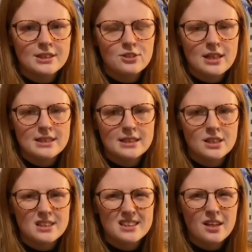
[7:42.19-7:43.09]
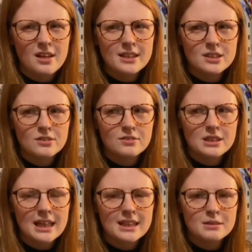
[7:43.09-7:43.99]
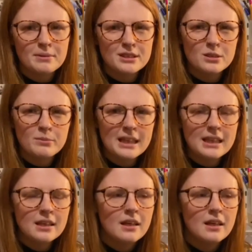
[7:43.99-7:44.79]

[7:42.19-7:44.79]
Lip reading: dresses because I don't like stuff to cling to my tummy,